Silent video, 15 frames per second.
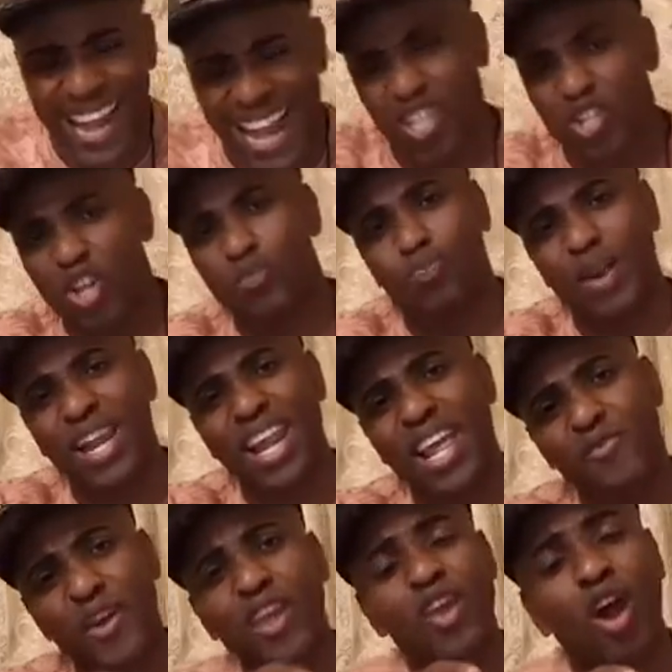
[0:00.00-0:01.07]
does not
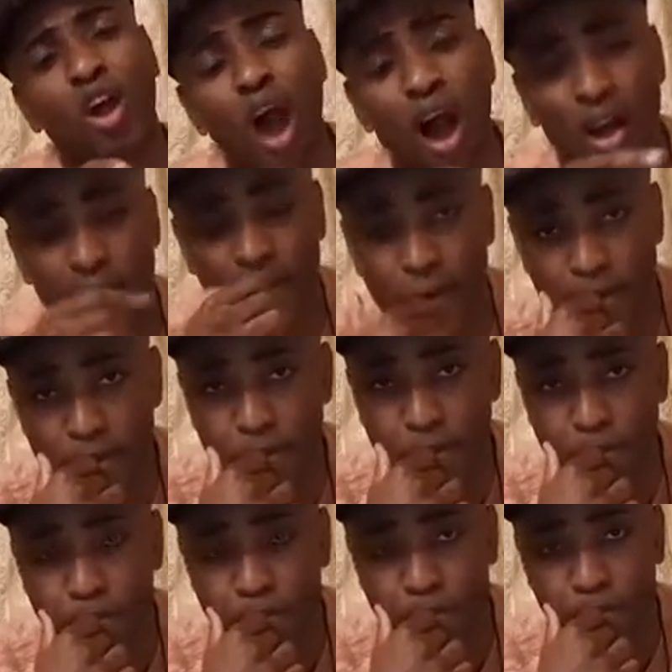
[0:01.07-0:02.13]
believe in your God,
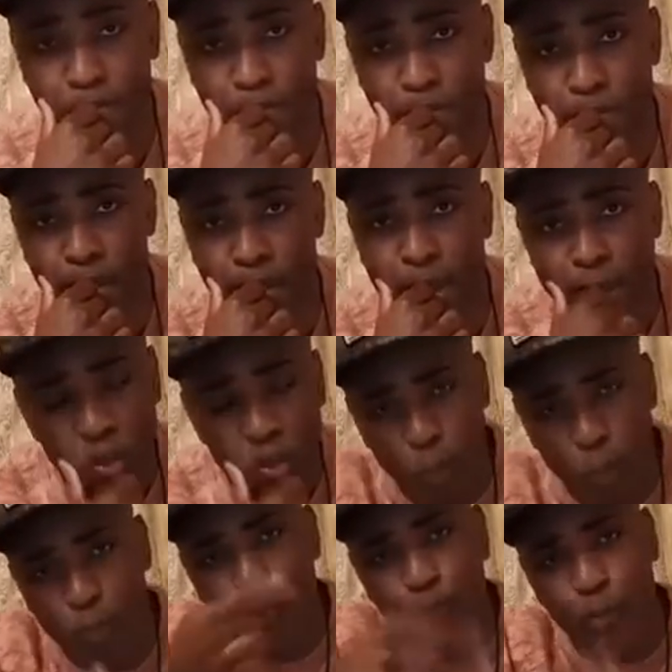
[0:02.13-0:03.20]

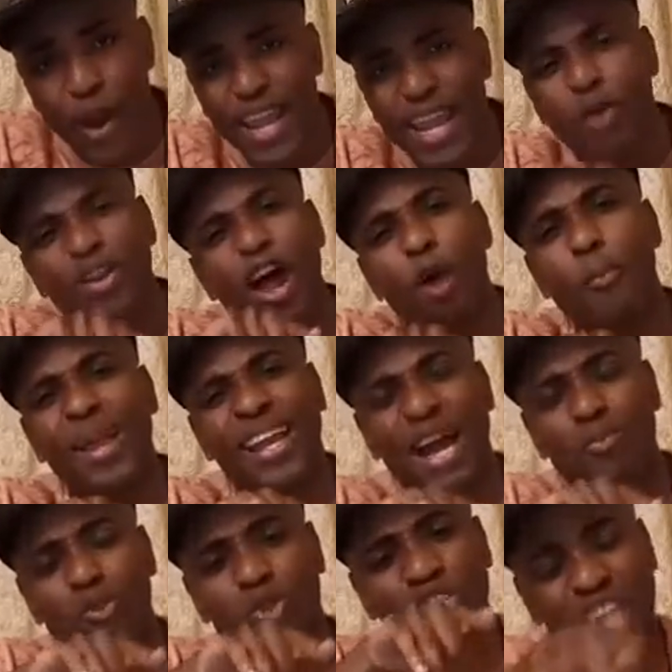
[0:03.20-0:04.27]
your prayer will now
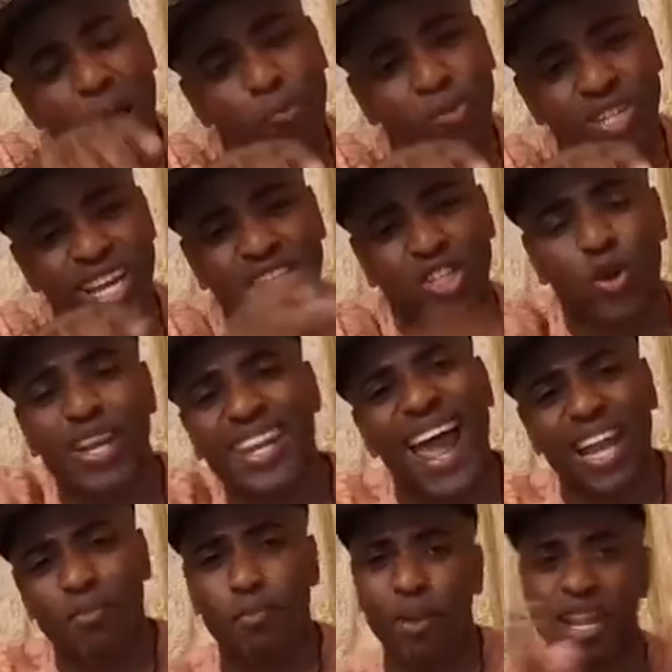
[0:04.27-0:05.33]
become subject to a
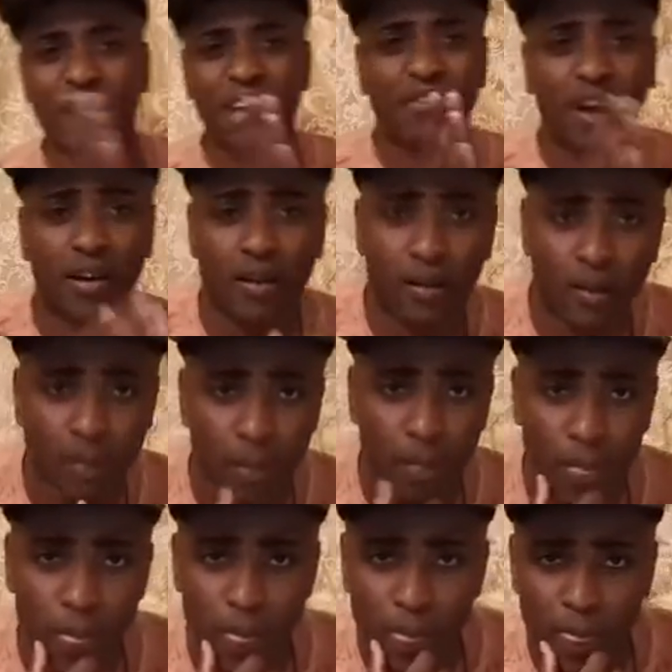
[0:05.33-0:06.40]
non-believer.
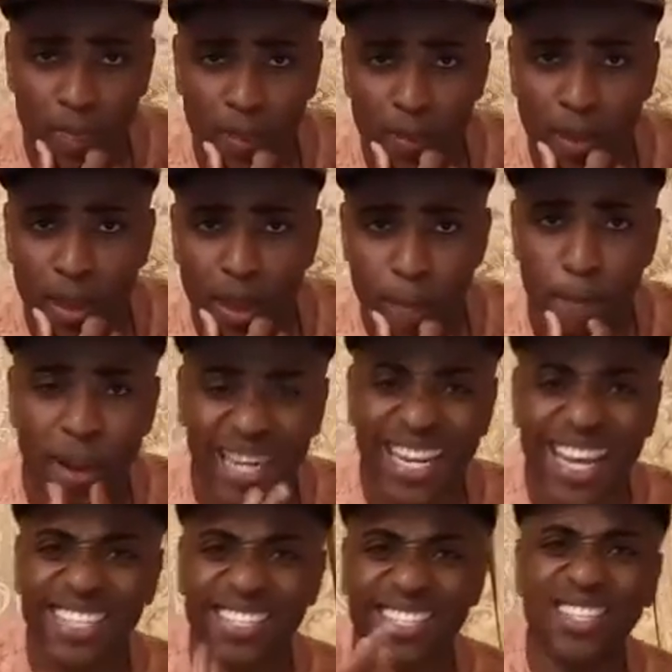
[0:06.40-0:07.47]

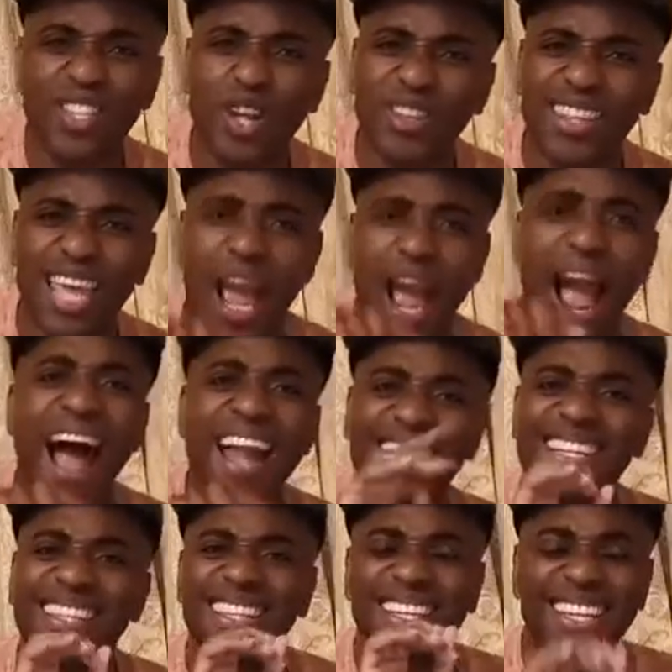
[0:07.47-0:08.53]
But it's not the
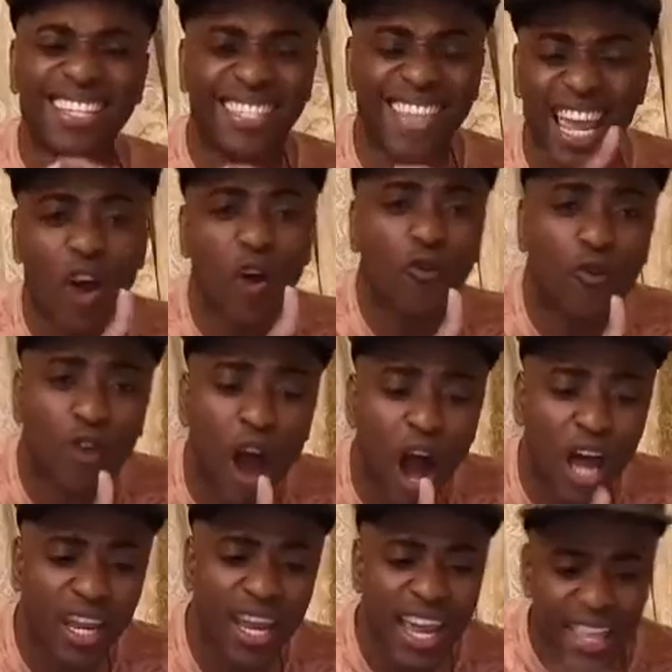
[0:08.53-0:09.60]
heart and the desire of
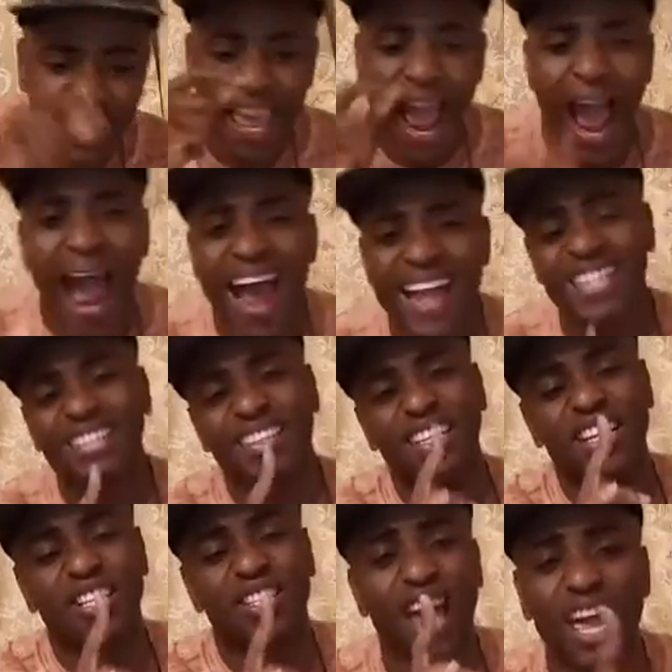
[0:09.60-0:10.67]
God. The heart and
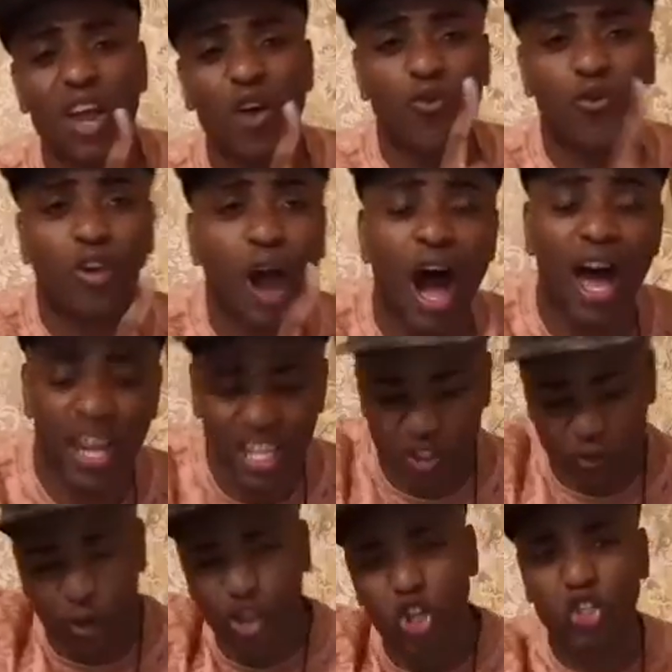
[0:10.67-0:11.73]
the desire of God
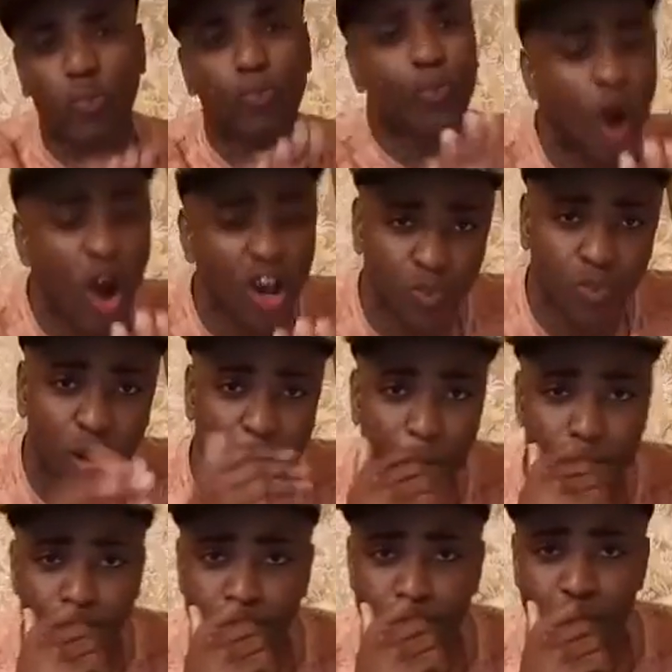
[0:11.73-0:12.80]
is for you to prosper
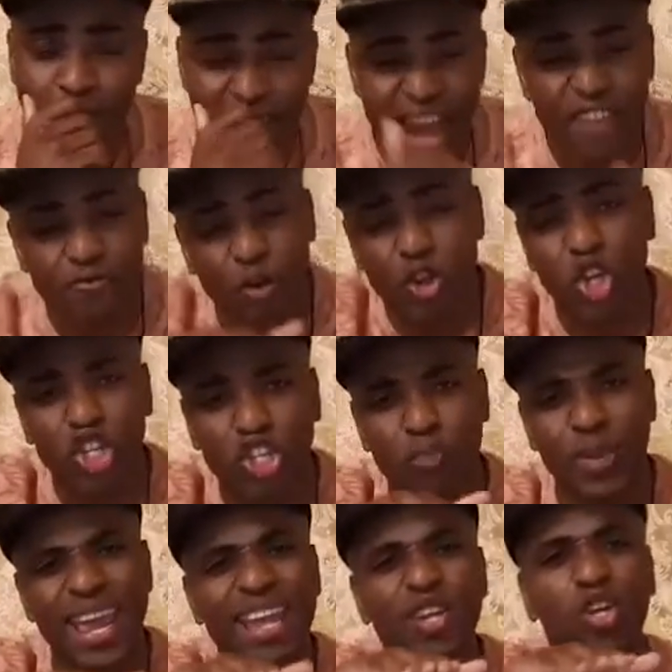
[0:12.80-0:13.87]
and for you
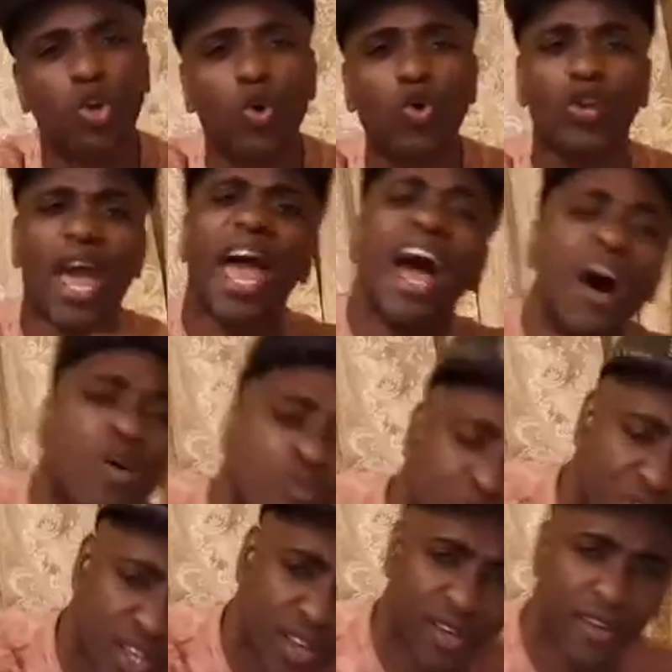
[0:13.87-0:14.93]
to be in good health.